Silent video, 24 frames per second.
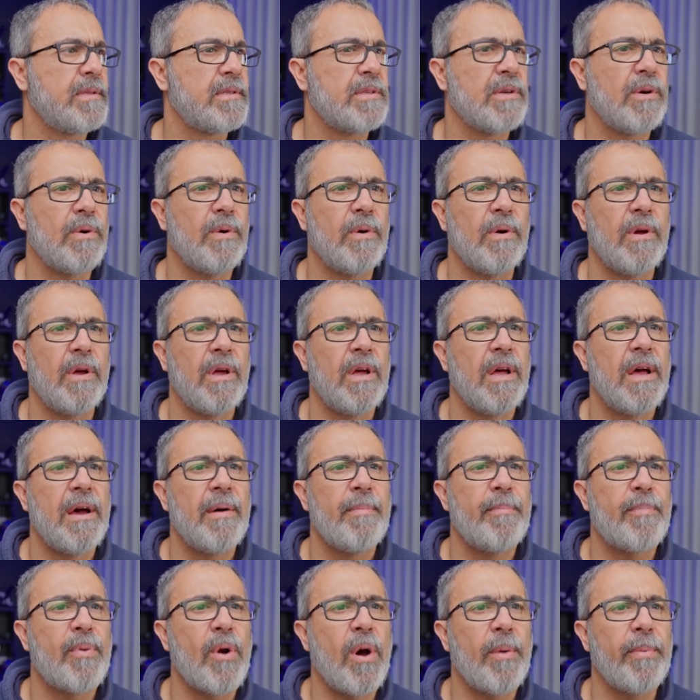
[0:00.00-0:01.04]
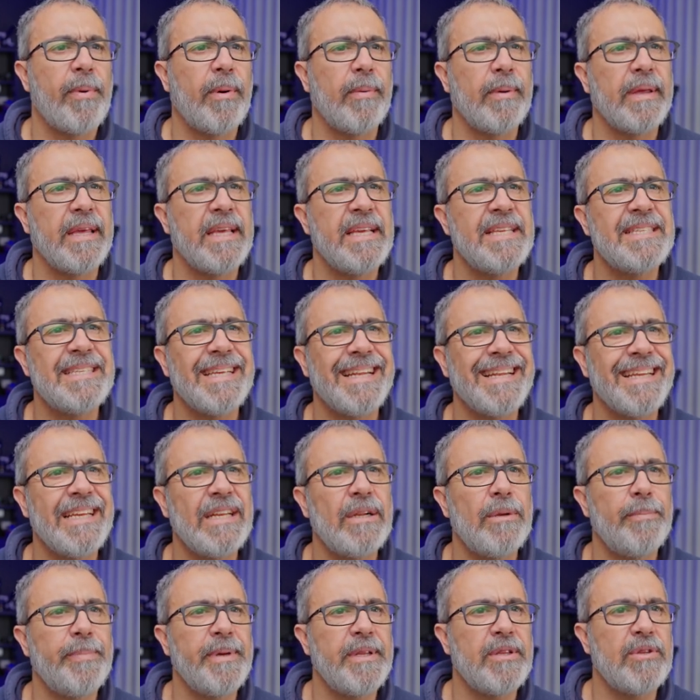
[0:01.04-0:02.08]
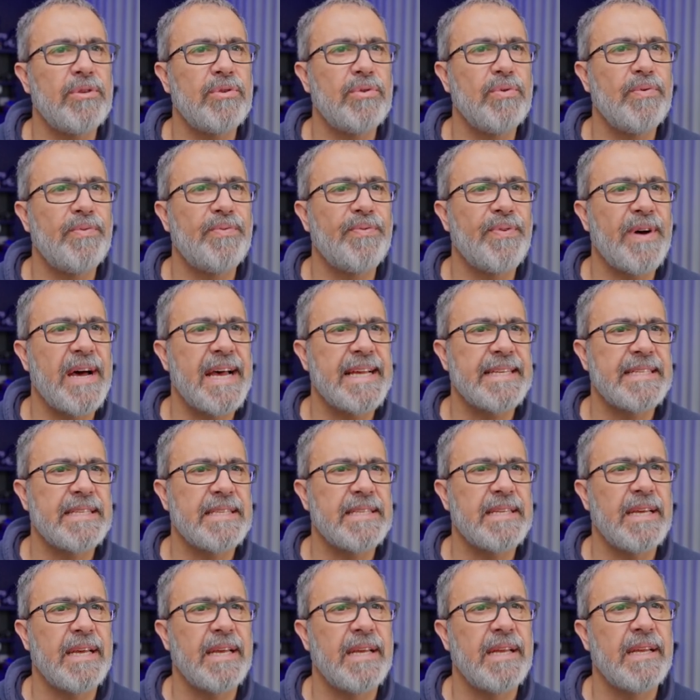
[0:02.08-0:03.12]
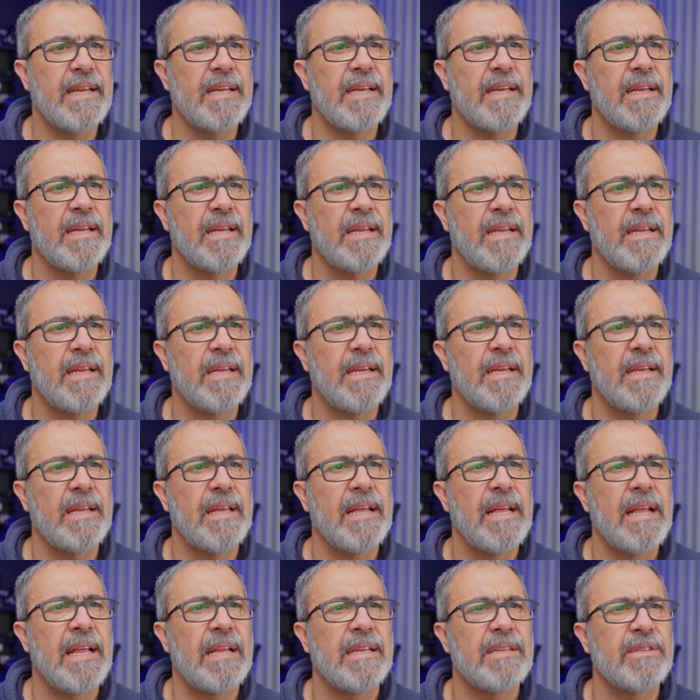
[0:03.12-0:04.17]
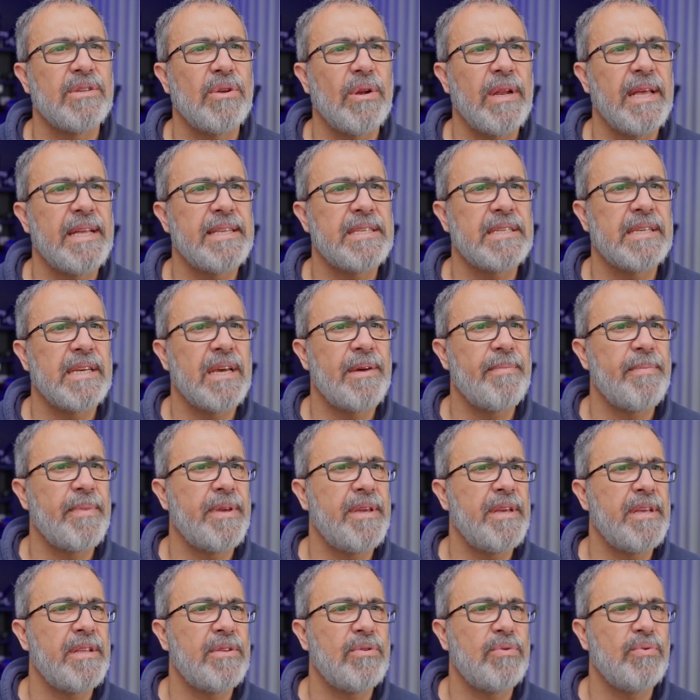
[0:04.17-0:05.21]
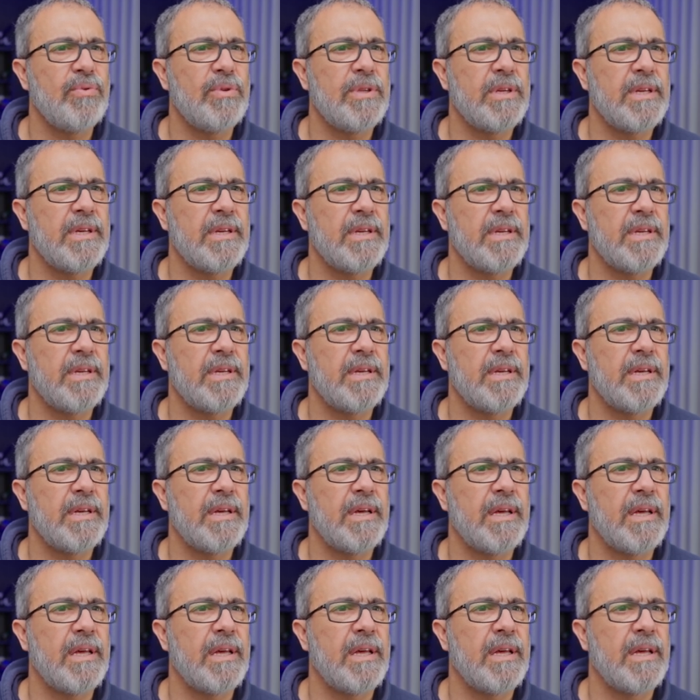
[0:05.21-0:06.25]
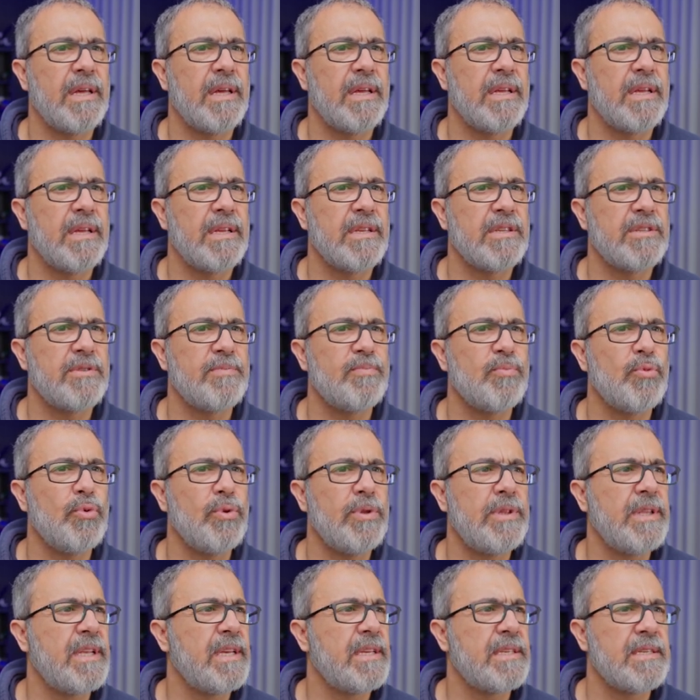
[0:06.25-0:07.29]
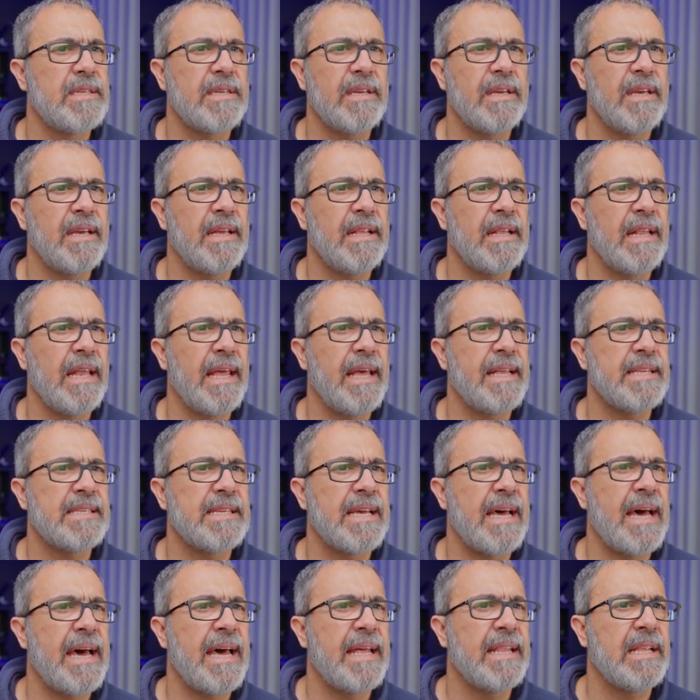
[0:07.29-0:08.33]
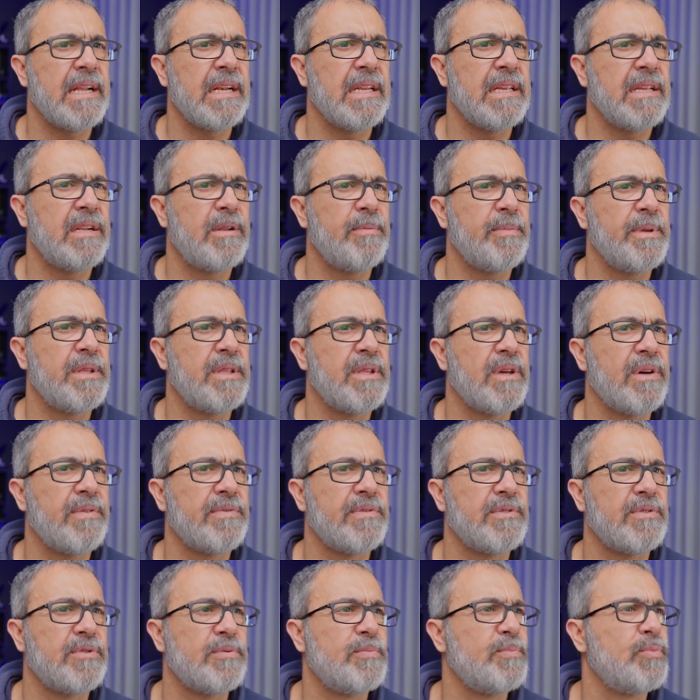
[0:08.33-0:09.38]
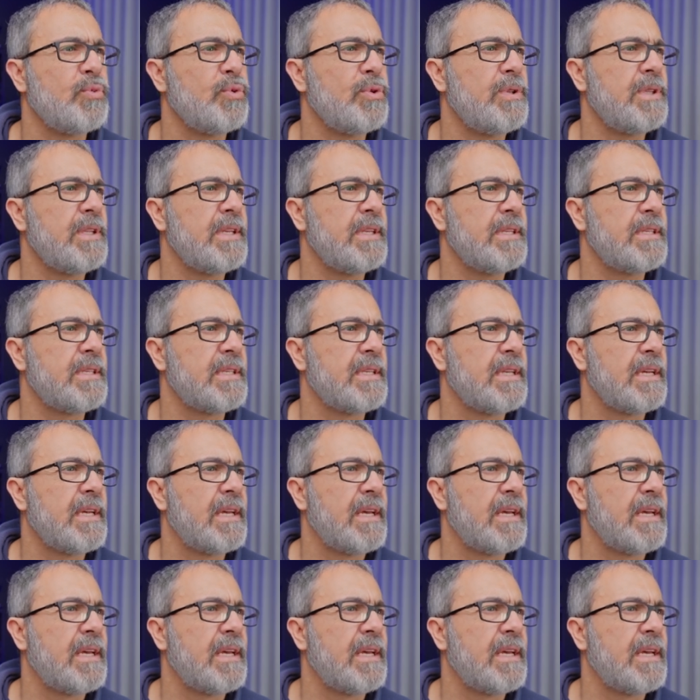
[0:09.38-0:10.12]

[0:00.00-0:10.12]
So probably is a little bit too fast. So let's come here to the smoothness and let's add a little bit of smoothness.